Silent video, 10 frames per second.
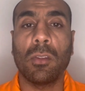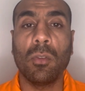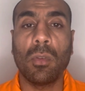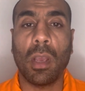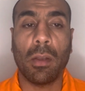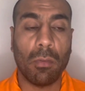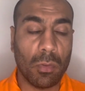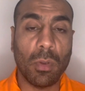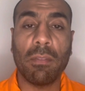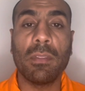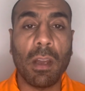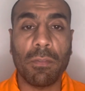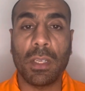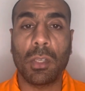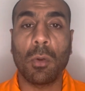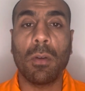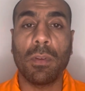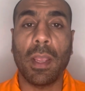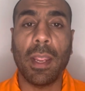you can you have nothing to offer.